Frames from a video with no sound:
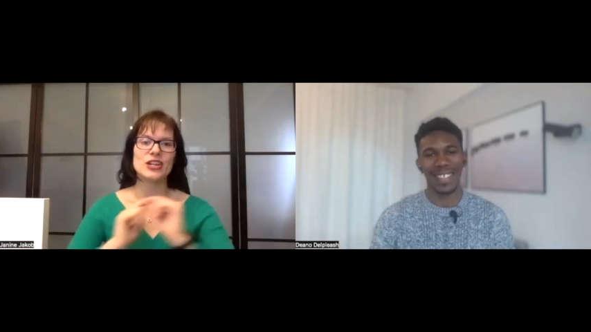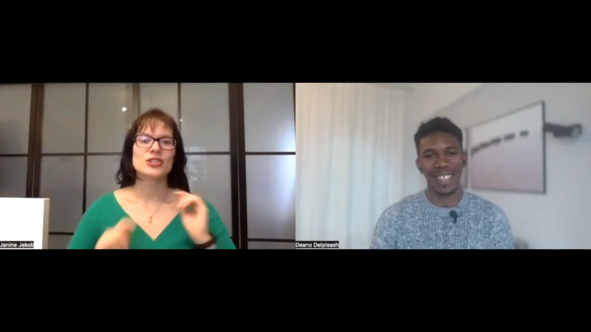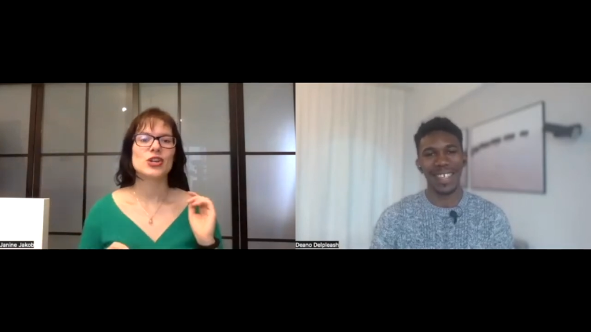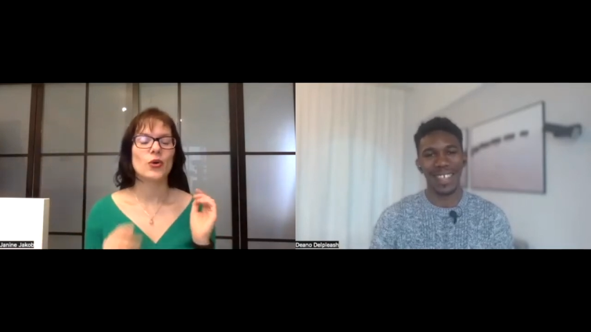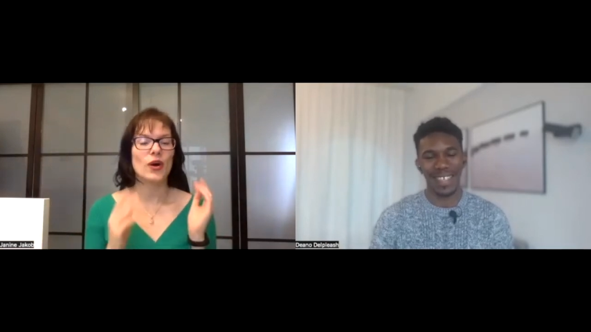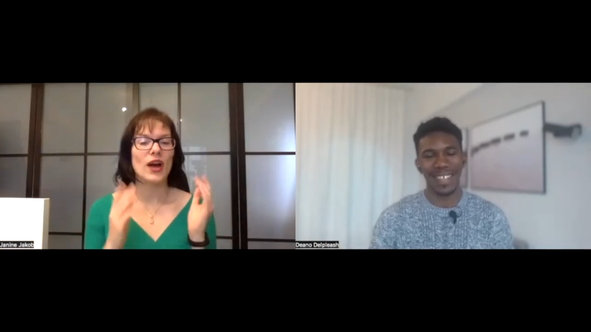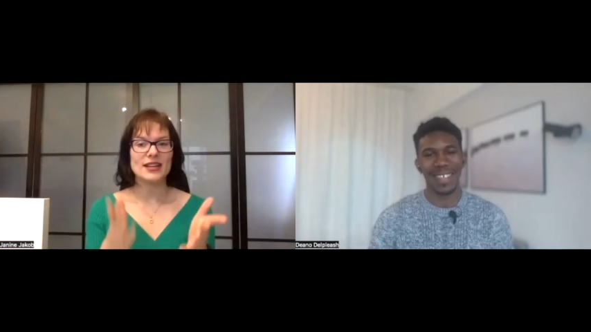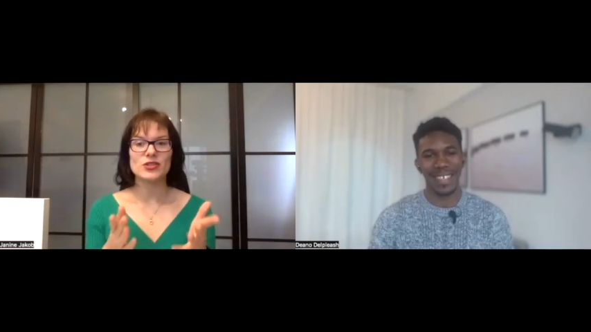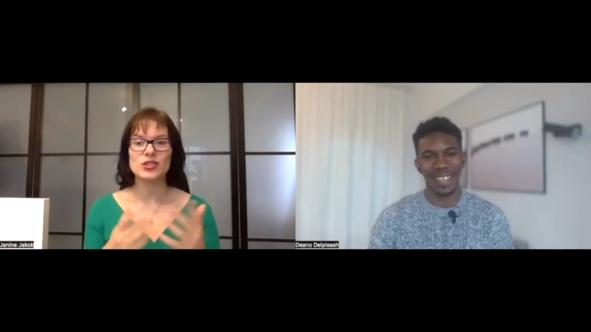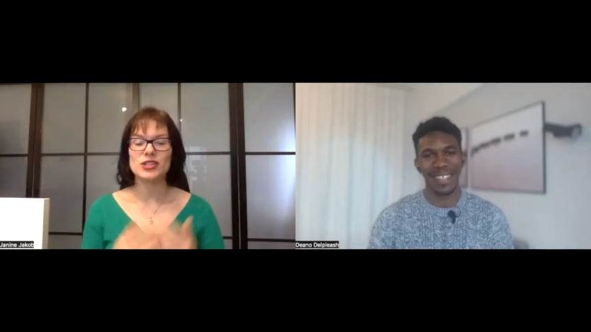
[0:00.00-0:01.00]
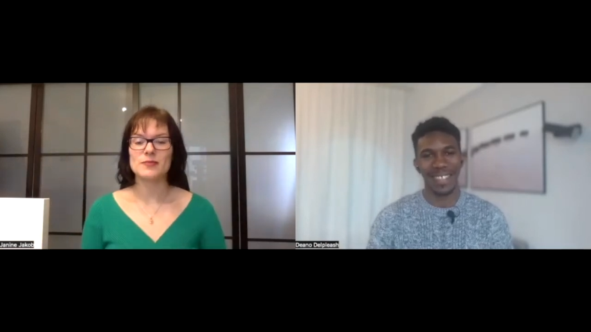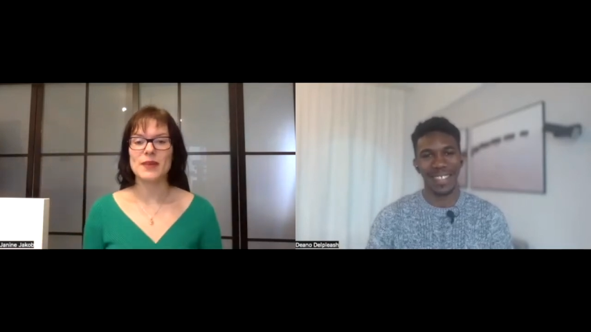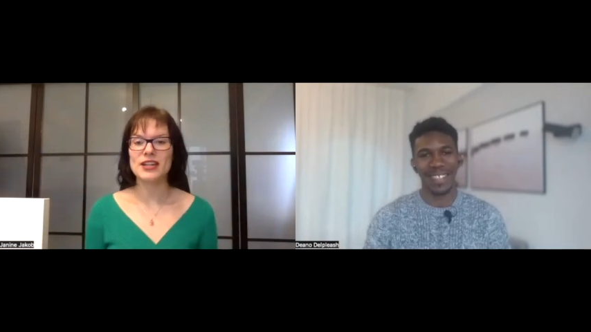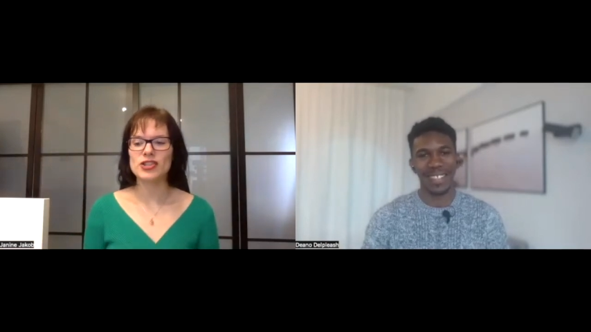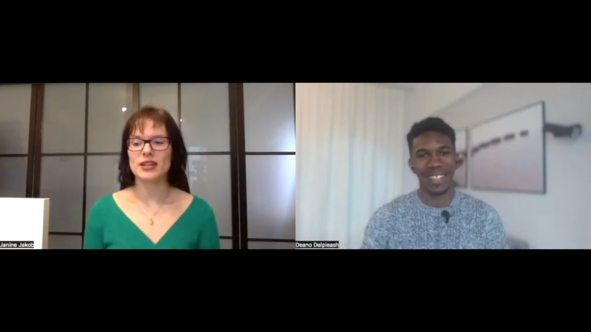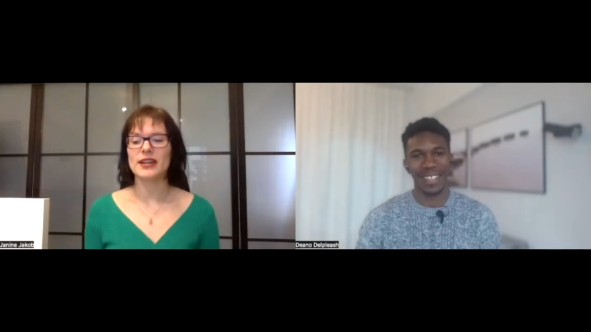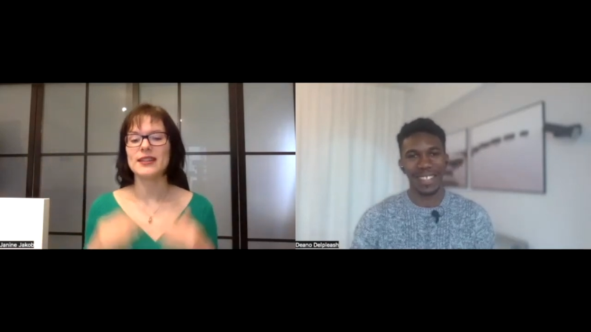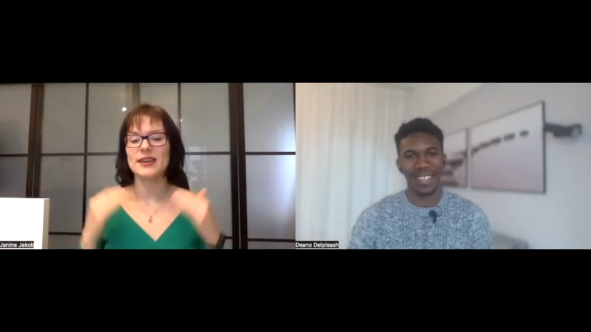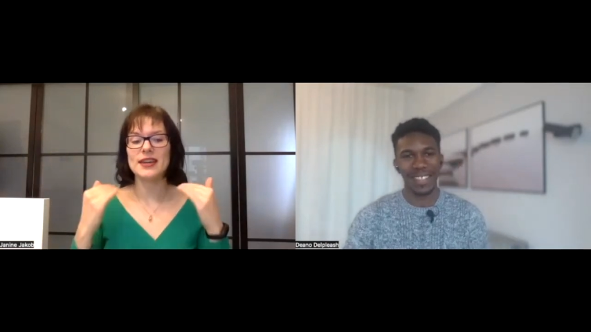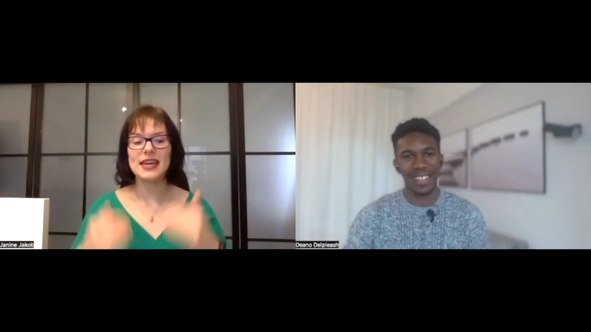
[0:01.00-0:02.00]
Speaker 1: Yeah, so, yeah. as you just mentioned, in
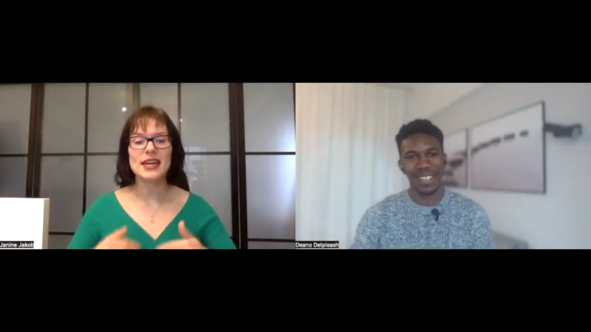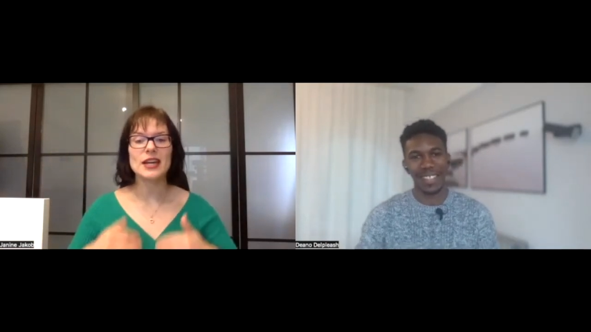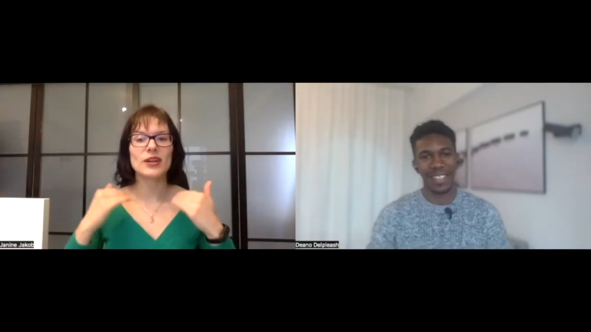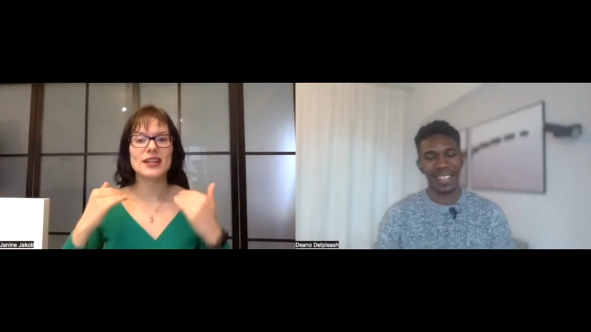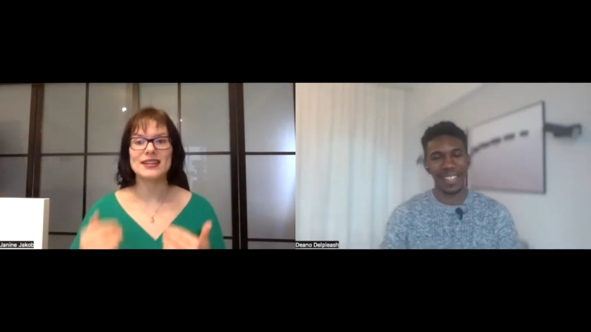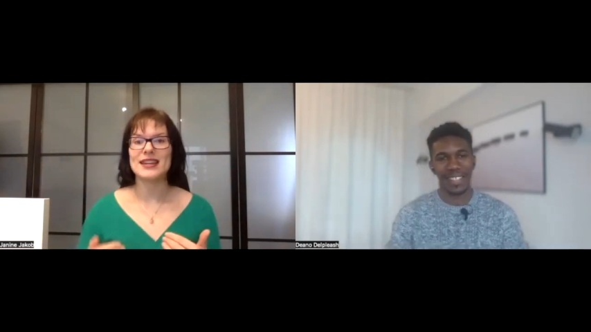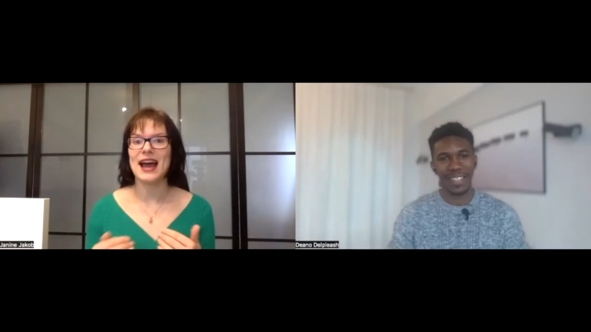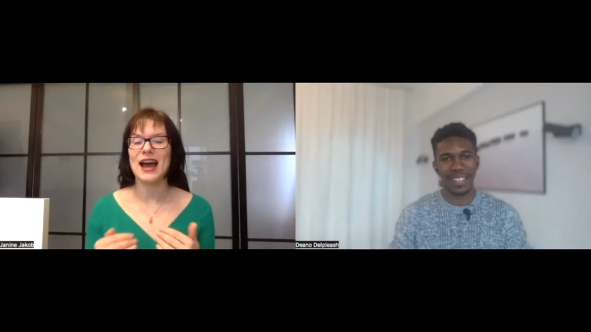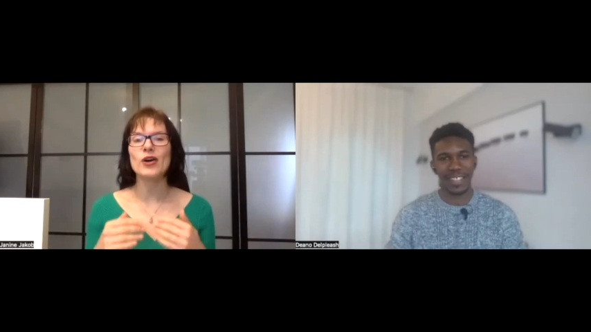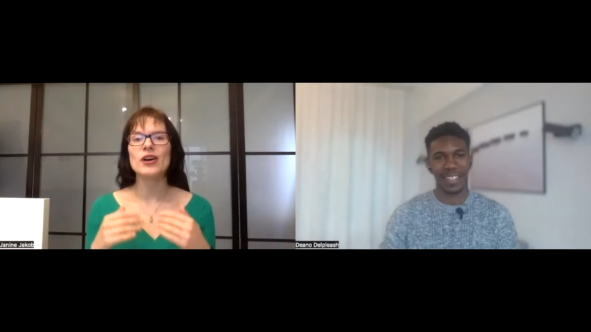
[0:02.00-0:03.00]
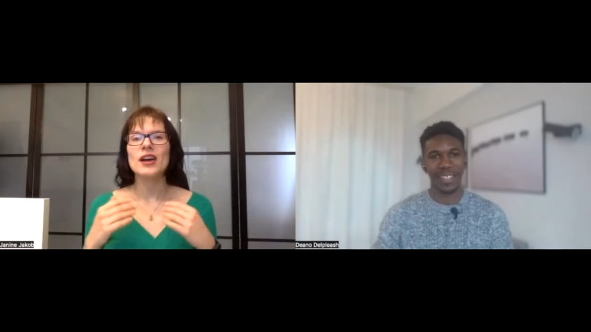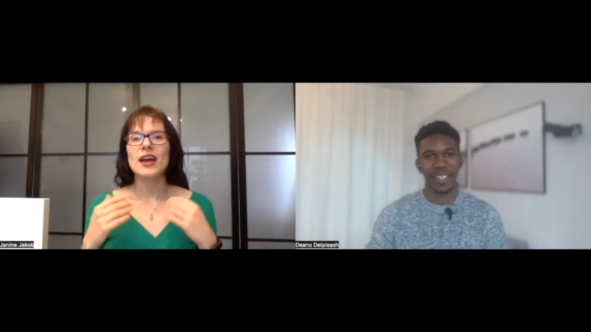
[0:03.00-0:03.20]
the here and now,